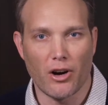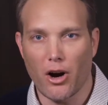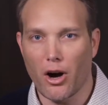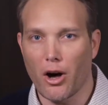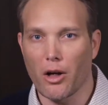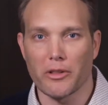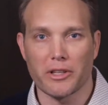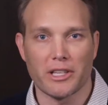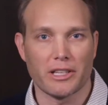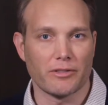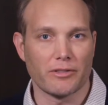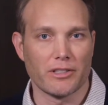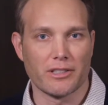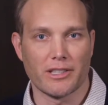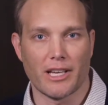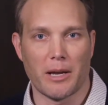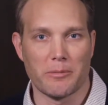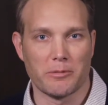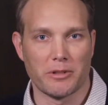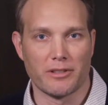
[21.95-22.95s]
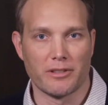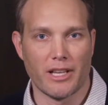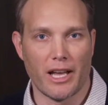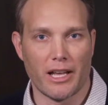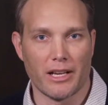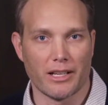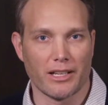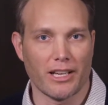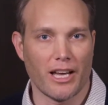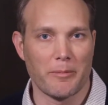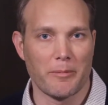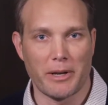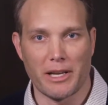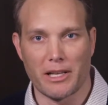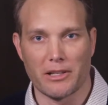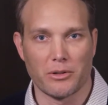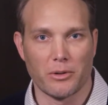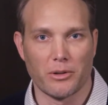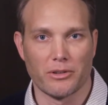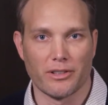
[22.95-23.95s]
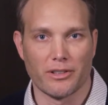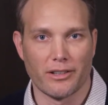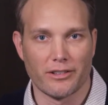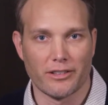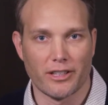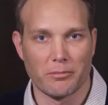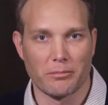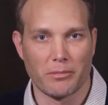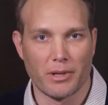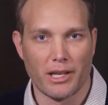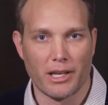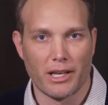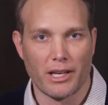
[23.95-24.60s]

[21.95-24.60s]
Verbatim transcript: all the different types of data coming into a system,